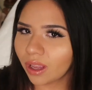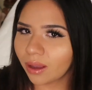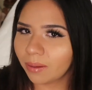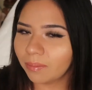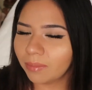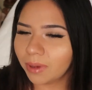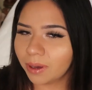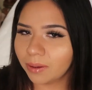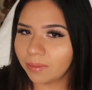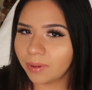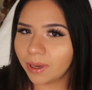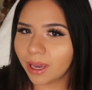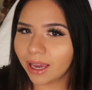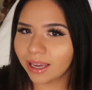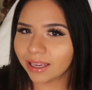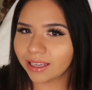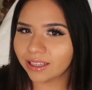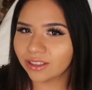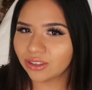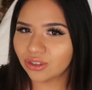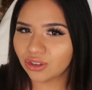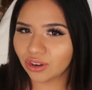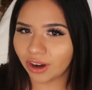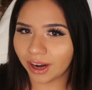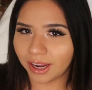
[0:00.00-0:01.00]
maybe I
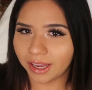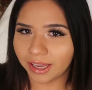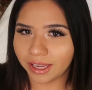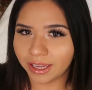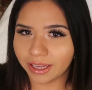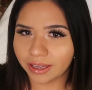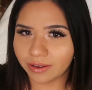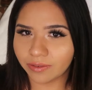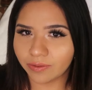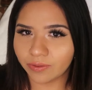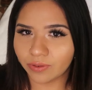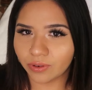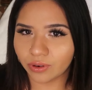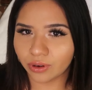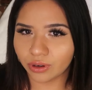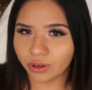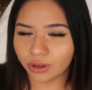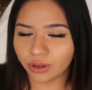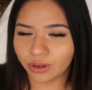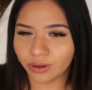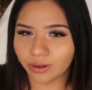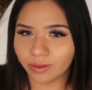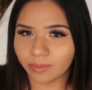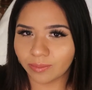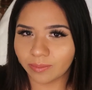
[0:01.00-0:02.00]
can try it
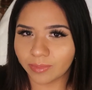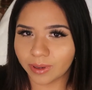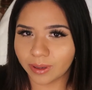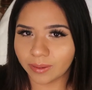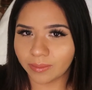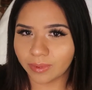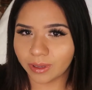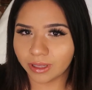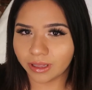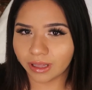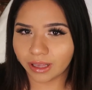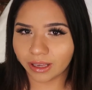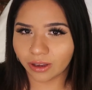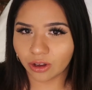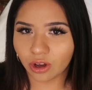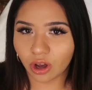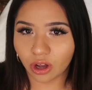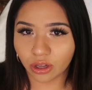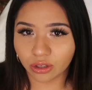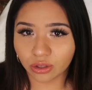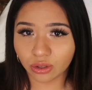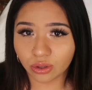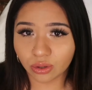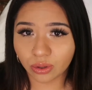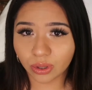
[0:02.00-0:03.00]
for maybe like
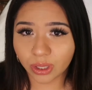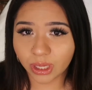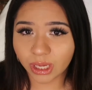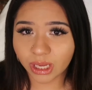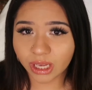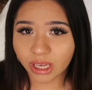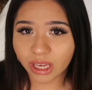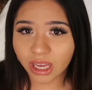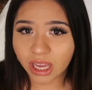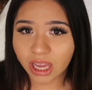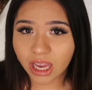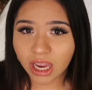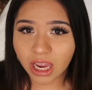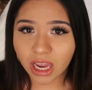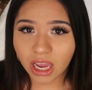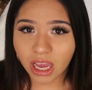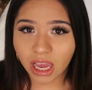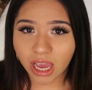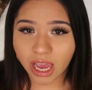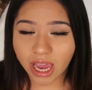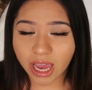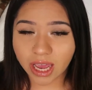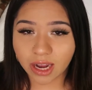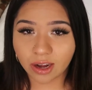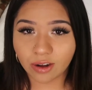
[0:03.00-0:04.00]
contouring,
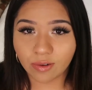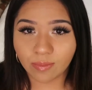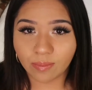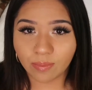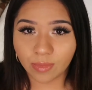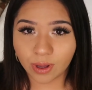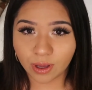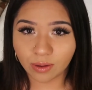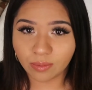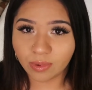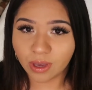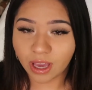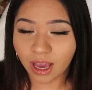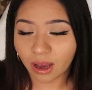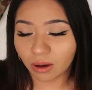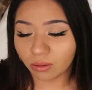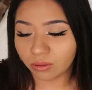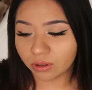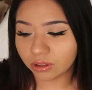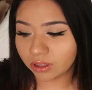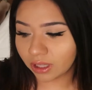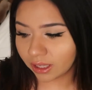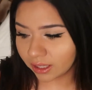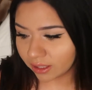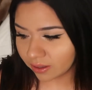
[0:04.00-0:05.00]
and maybe I
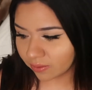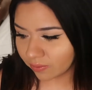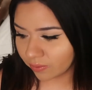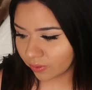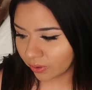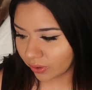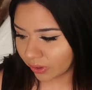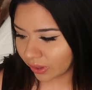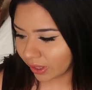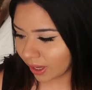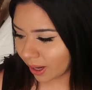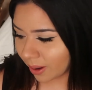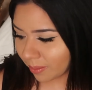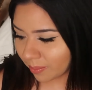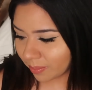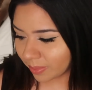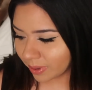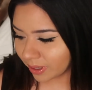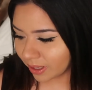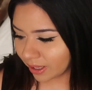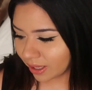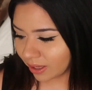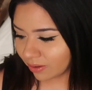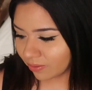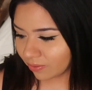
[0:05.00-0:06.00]
would like it for that.
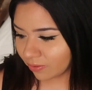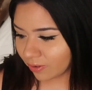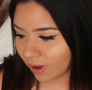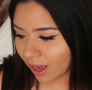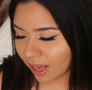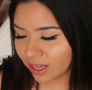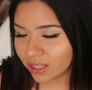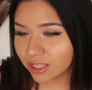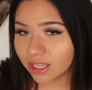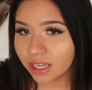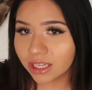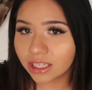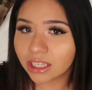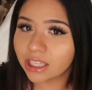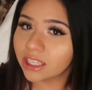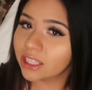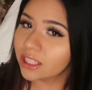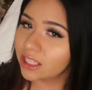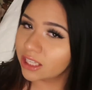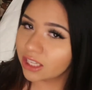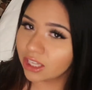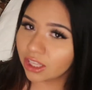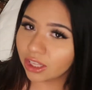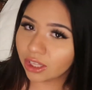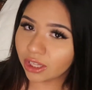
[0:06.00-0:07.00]
But as a
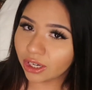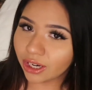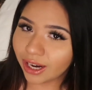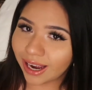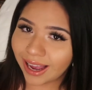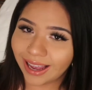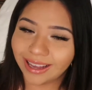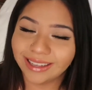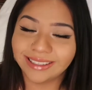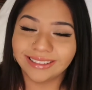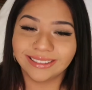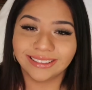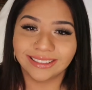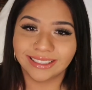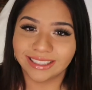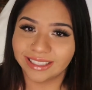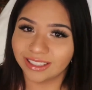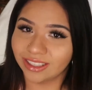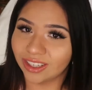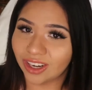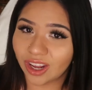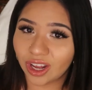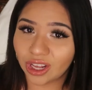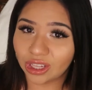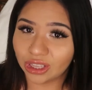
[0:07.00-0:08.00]
concealer, I did
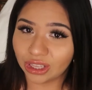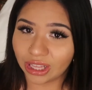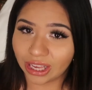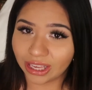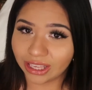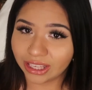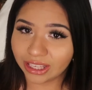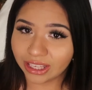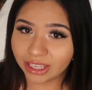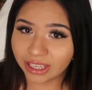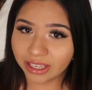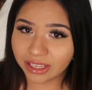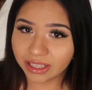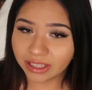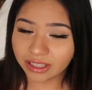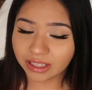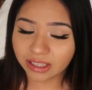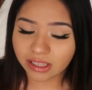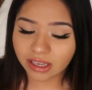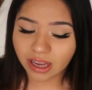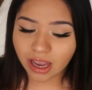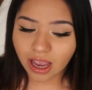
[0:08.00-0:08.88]
not like it,